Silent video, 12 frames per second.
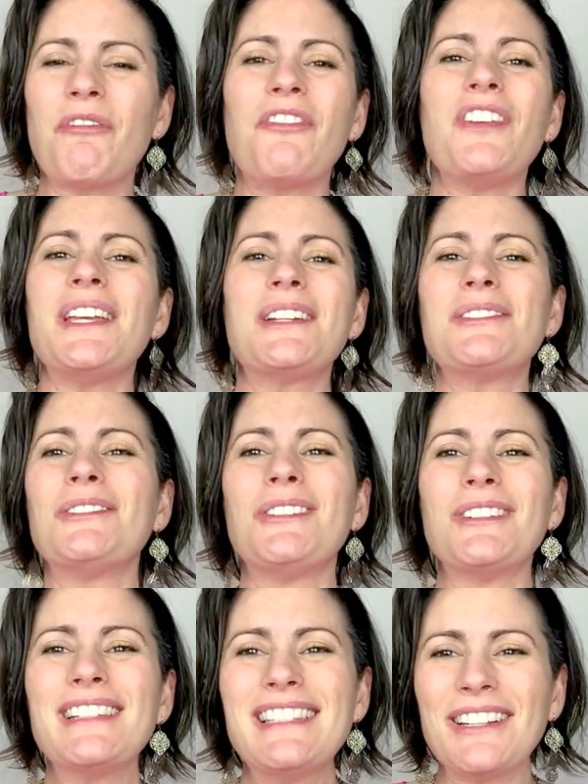
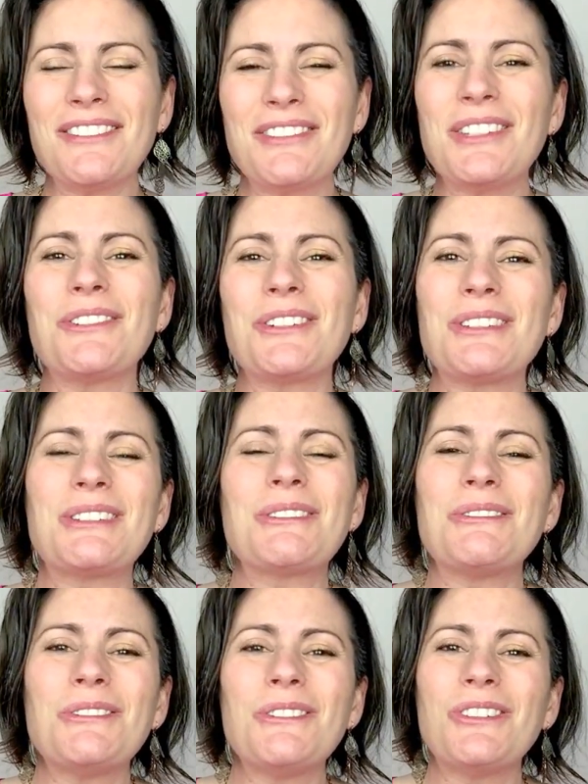fields of your
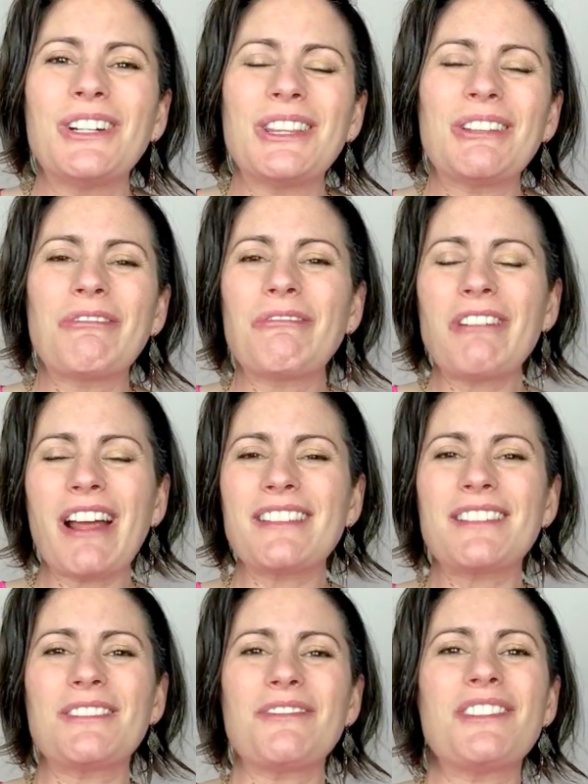soul and the
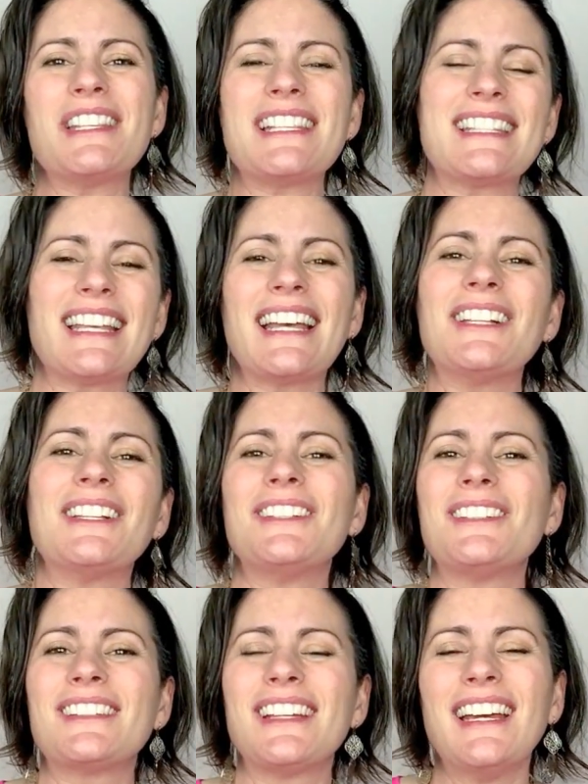rest of the
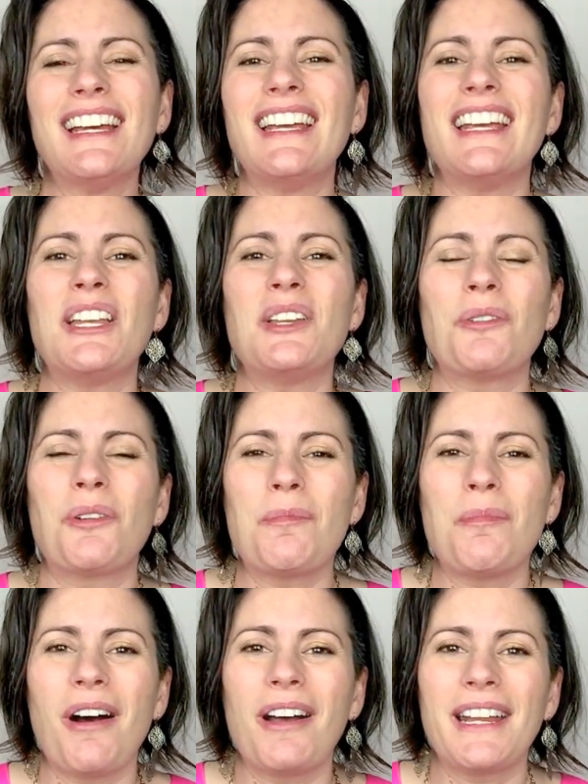cells in your
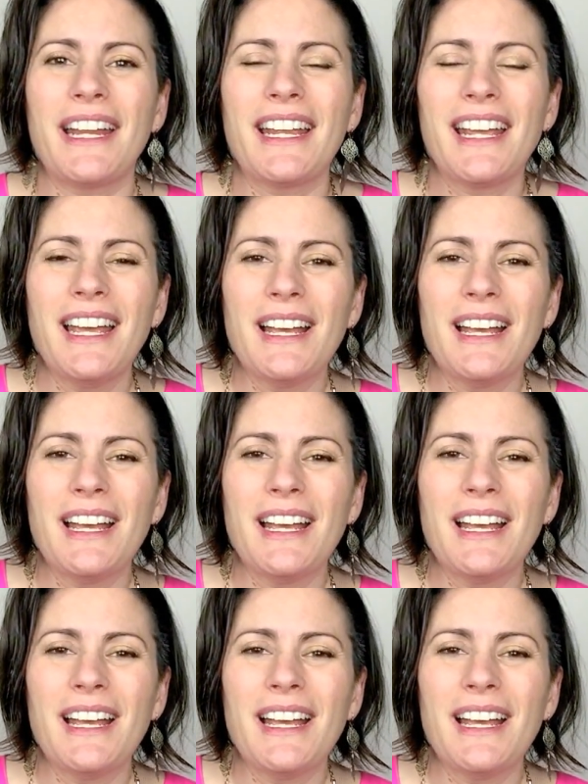body.